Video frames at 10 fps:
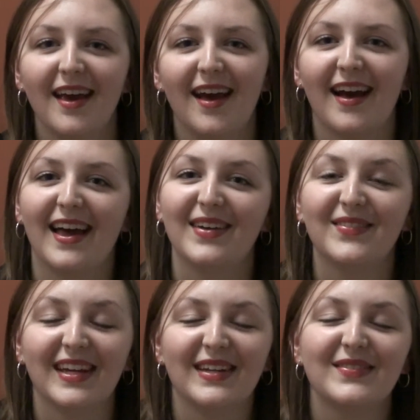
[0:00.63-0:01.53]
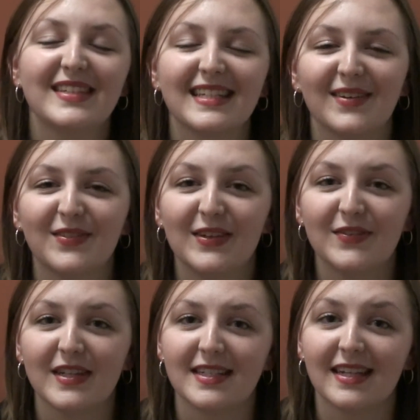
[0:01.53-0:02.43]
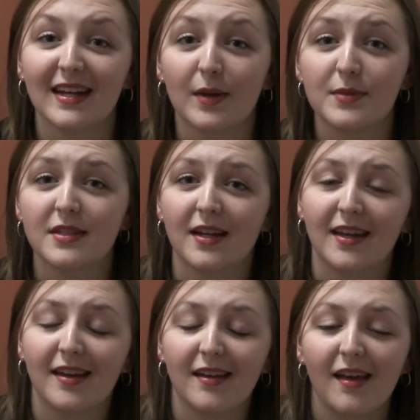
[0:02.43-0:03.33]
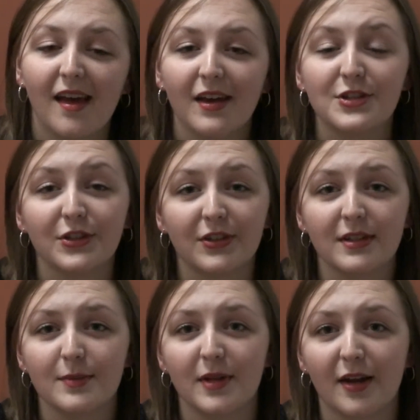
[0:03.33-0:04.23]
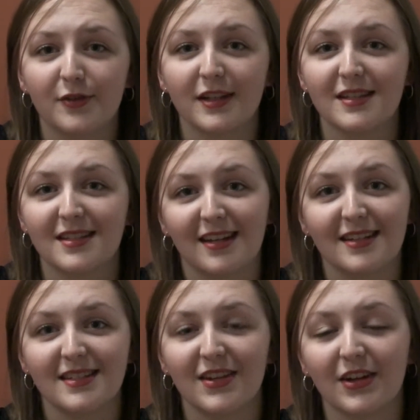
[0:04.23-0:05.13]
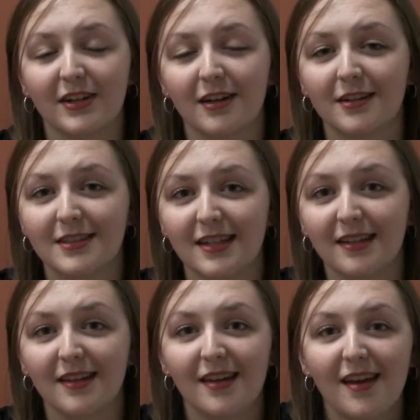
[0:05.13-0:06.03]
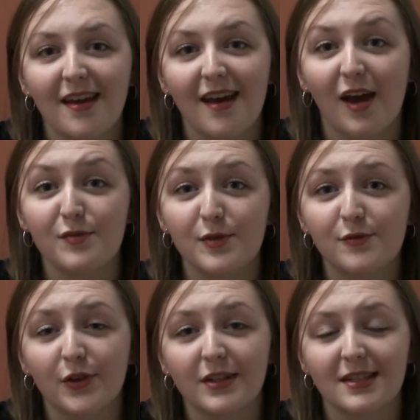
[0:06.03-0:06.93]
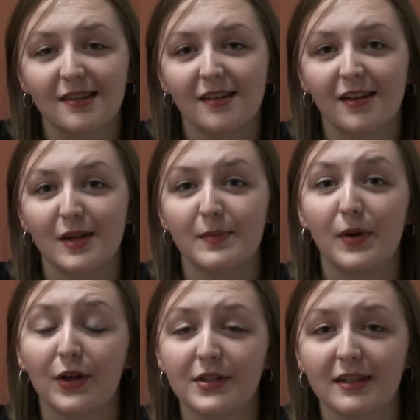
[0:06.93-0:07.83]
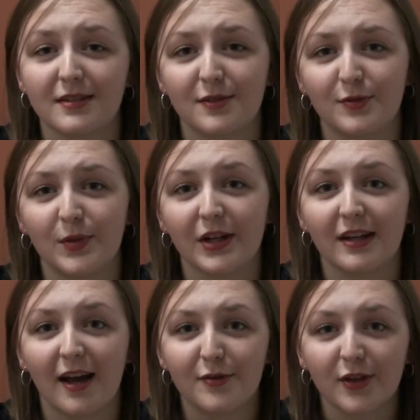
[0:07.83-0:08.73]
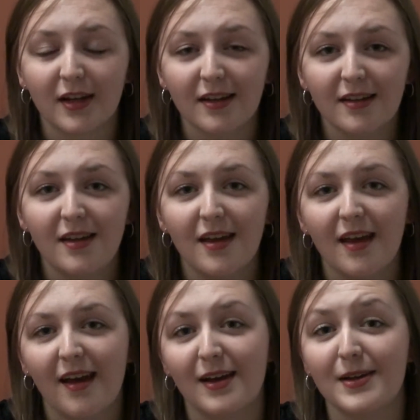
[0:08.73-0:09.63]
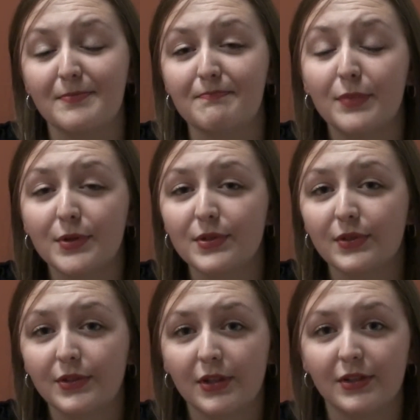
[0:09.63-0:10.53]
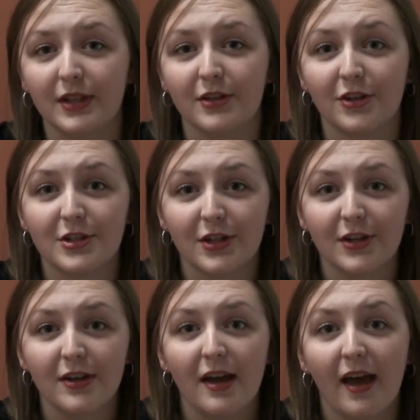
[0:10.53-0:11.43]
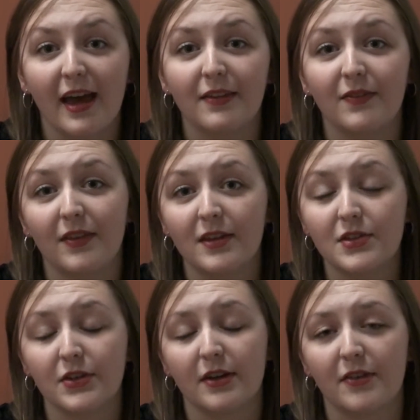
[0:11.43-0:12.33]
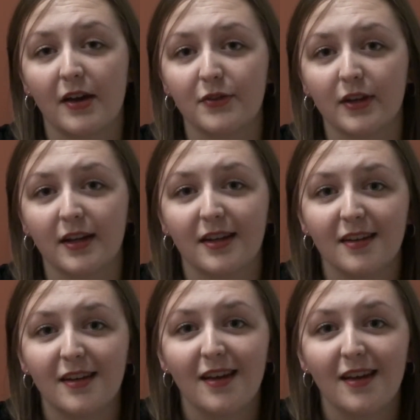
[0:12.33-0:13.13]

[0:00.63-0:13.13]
Hi, my name is Stephanie Vizi and I'm studying Journalism and African Studies here at Carleton. I've been focusing on politics of war in Africa, um, post-colonial literature, and the history of Africa.